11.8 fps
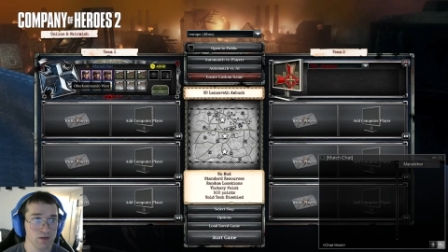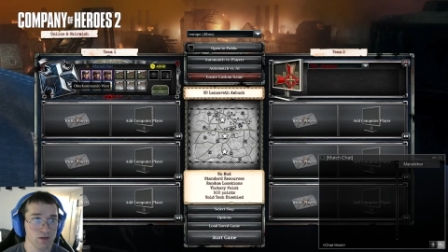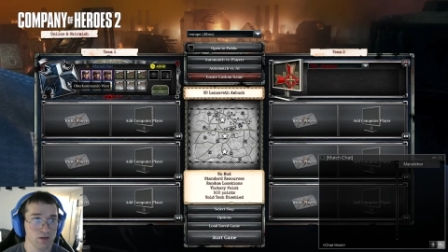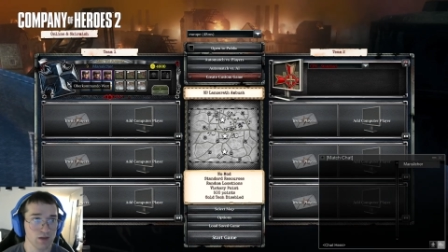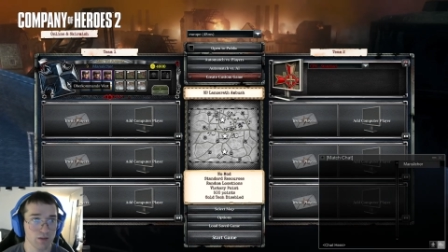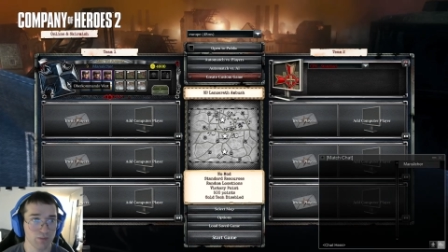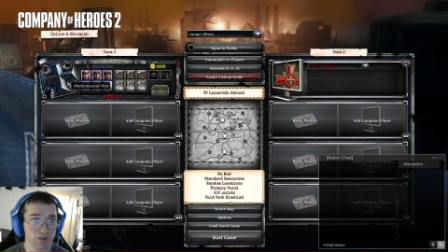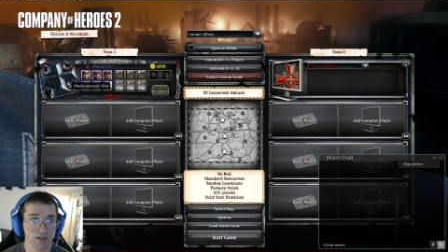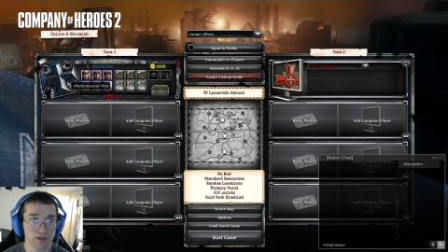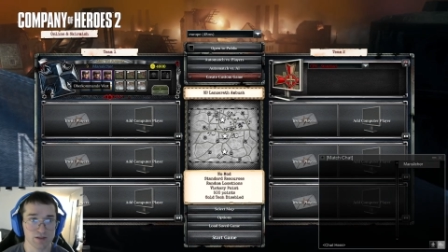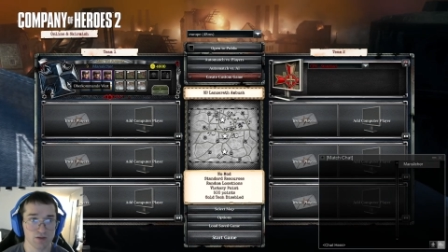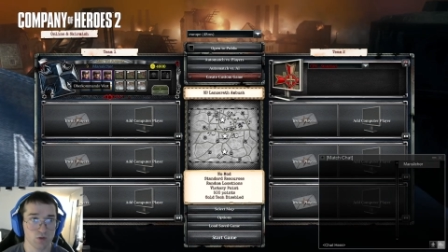I'm playing
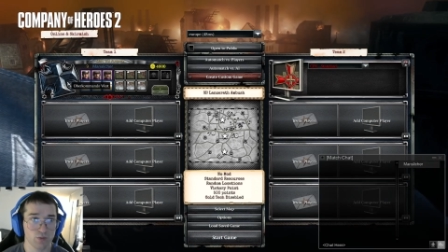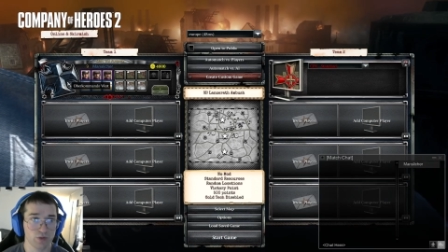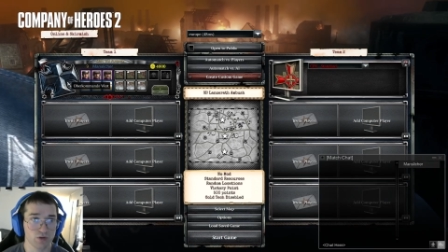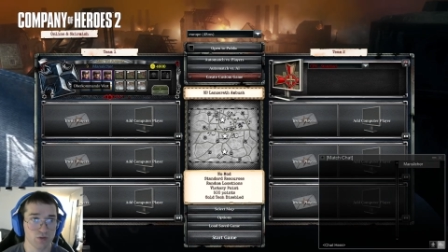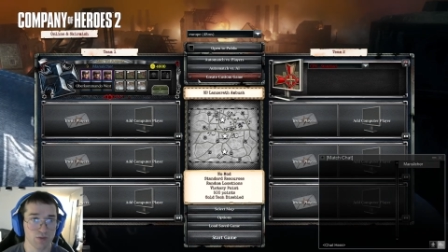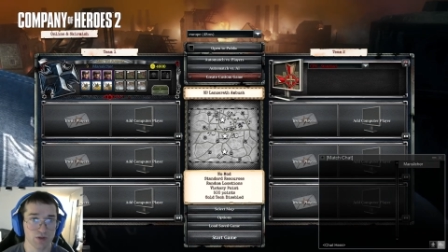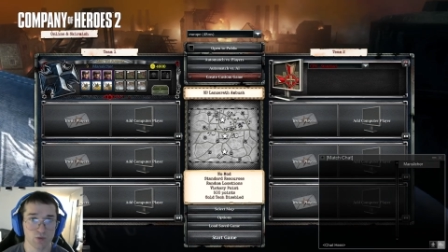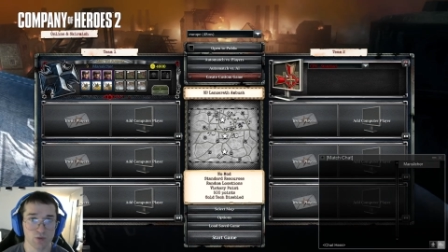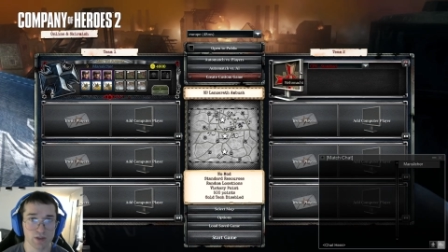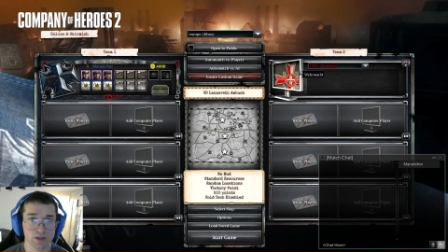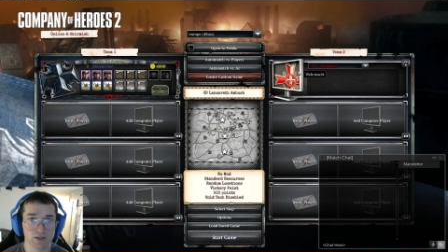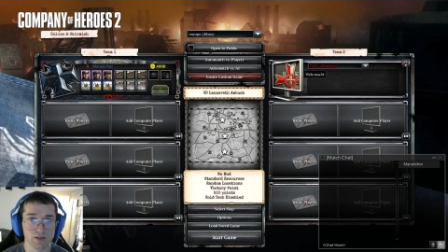as the Oberkommando
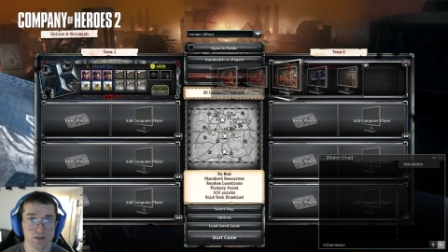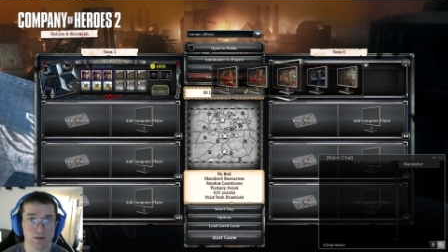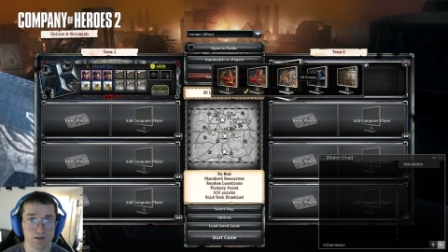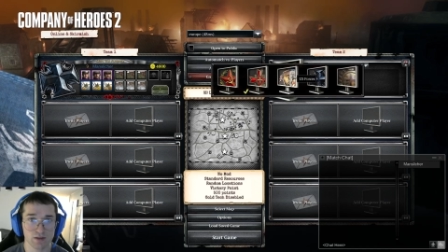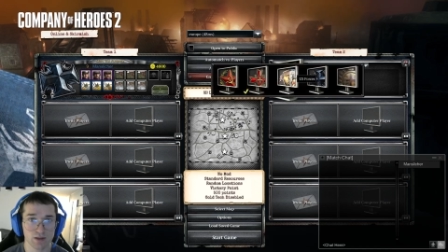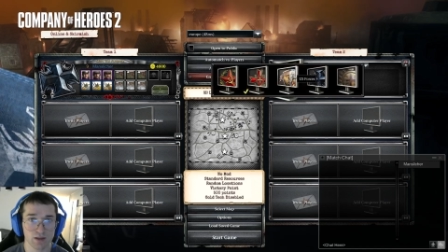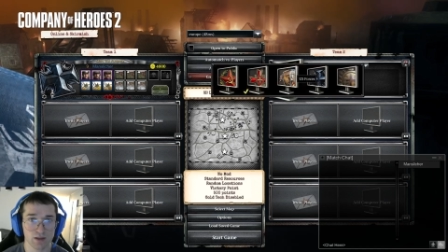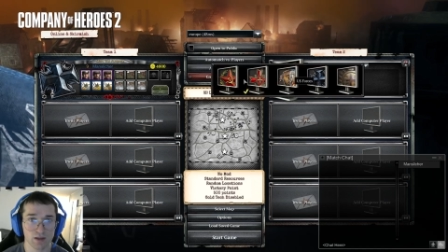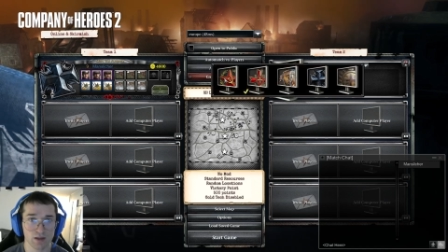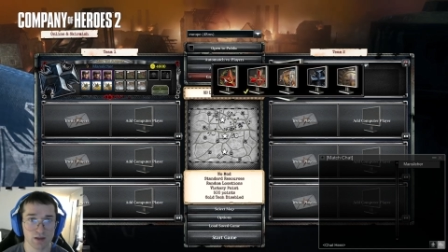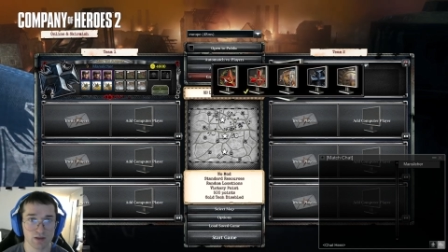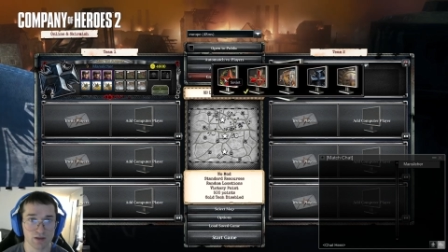West.
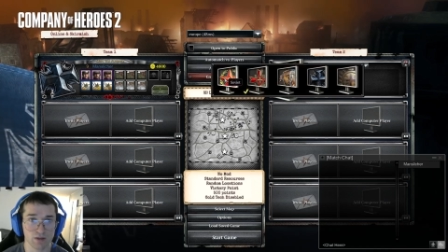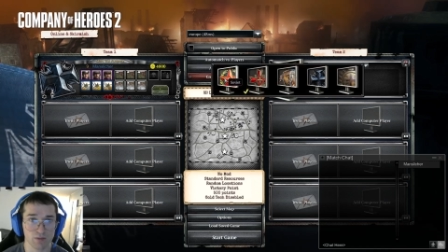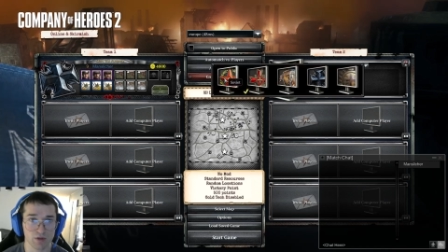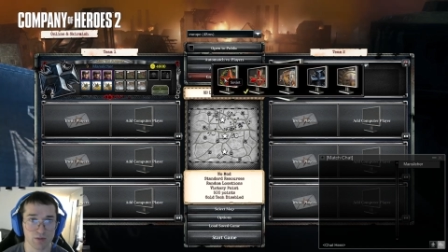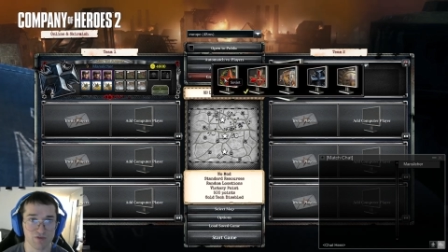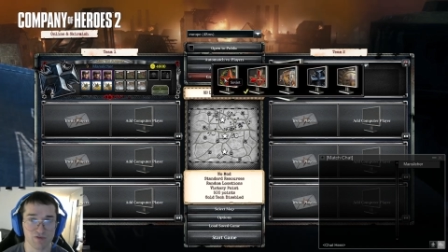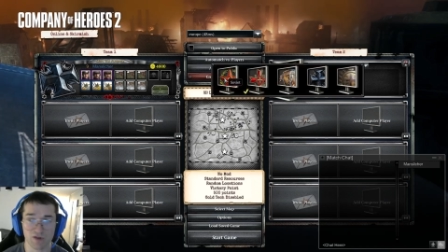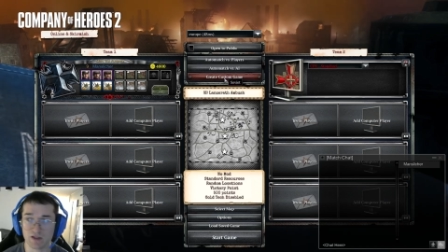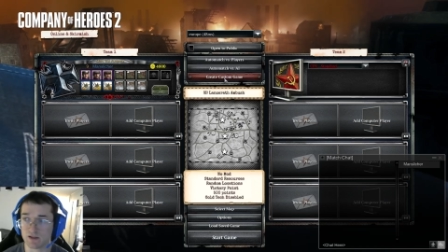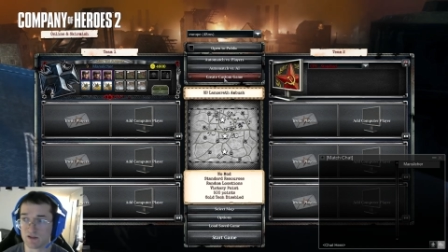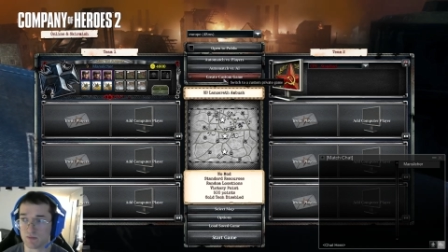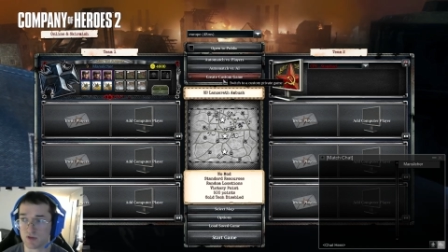I think I'm gonna be
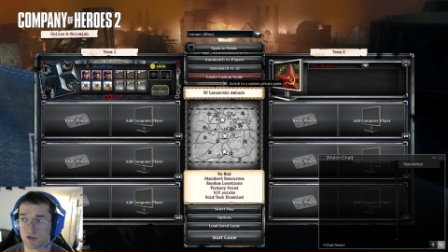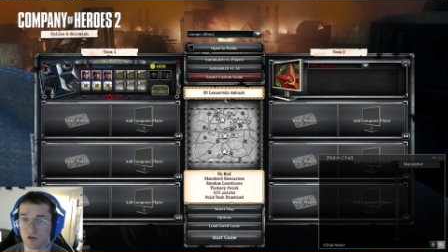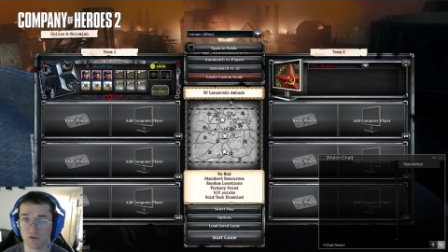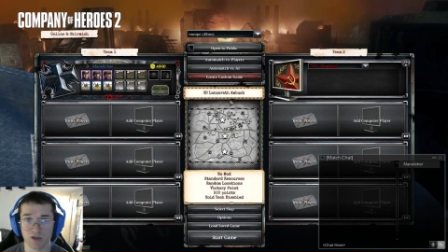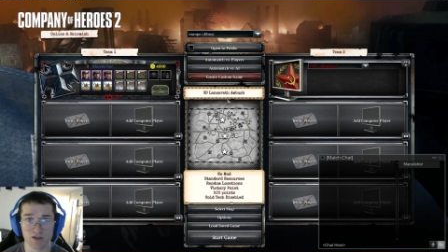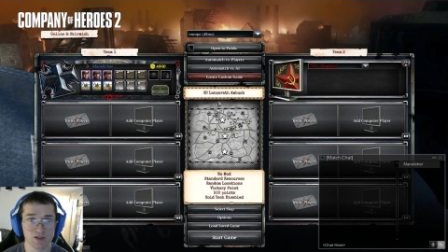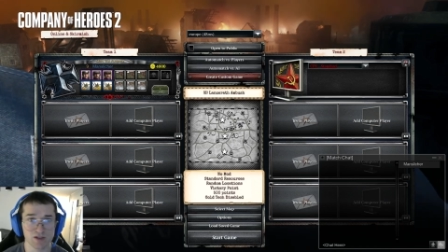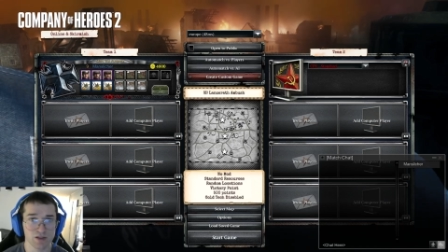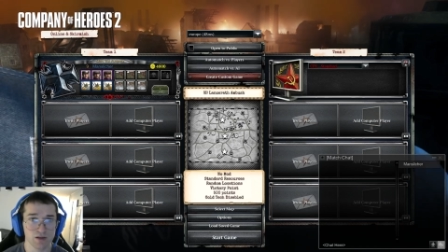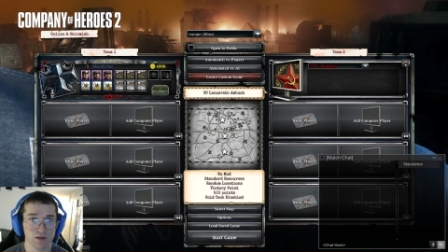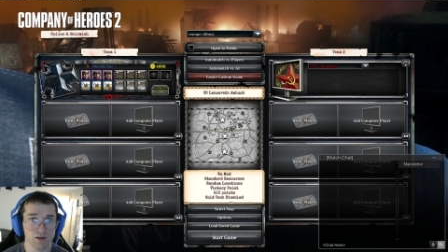facing some Soviets.